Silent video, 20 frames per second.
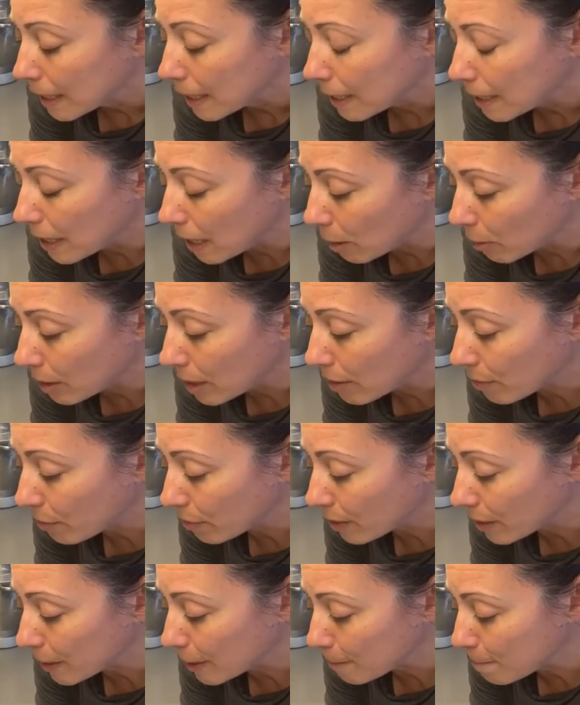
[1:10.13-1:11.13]
Now, if
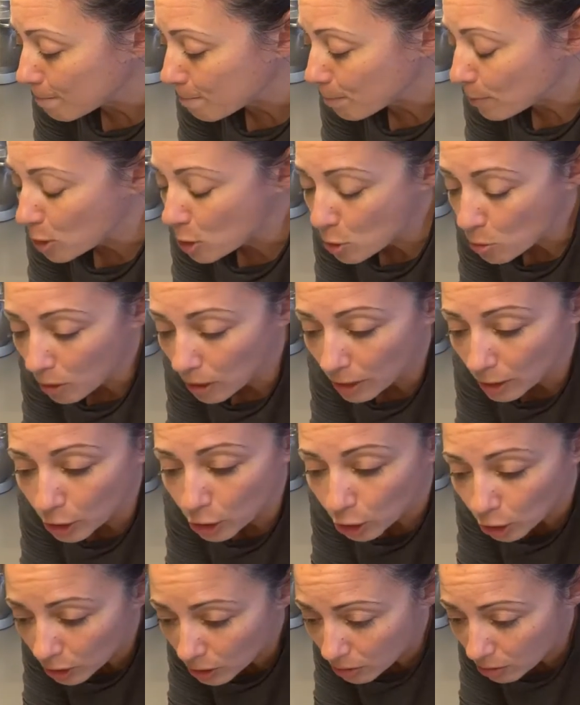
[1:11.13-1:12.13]
you are
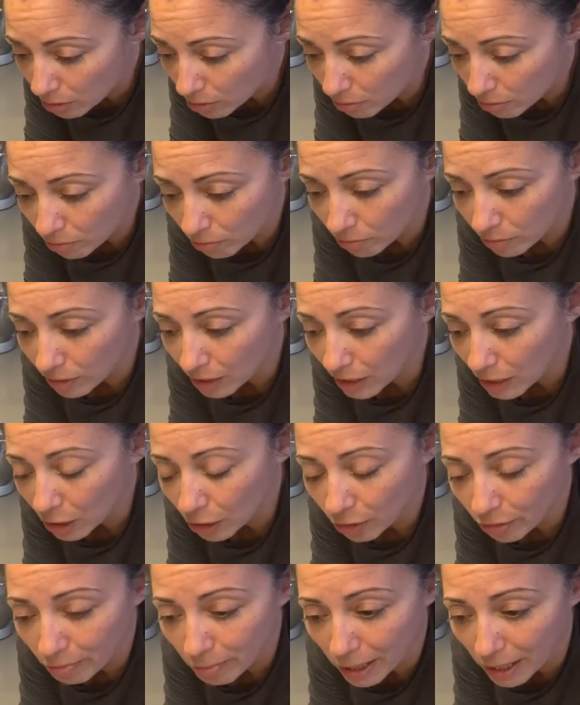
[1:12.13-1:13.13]
not thinking
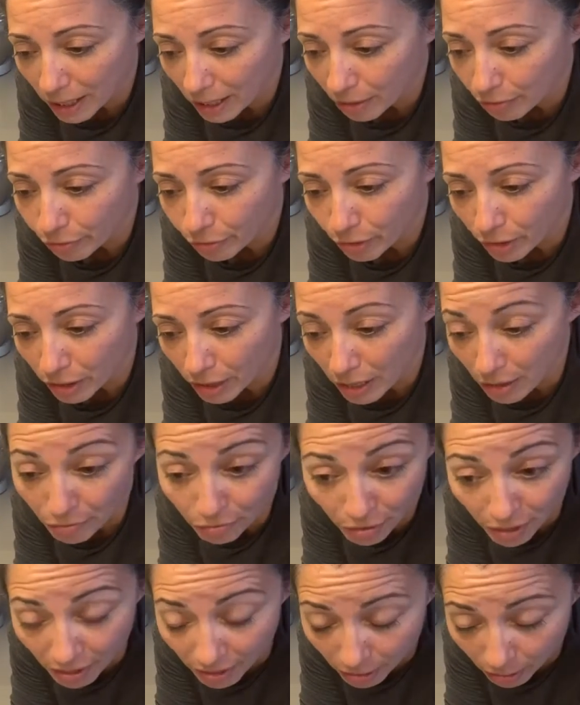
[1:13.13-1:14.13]
of baking for a
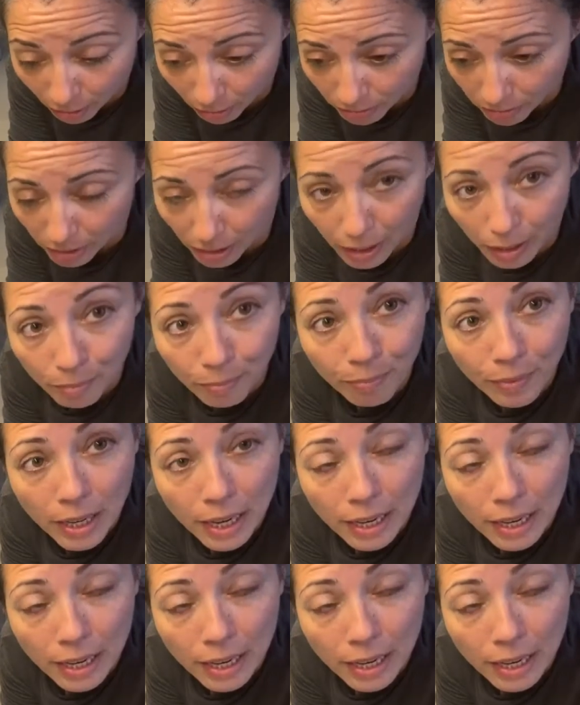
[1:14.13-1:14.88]
very long time,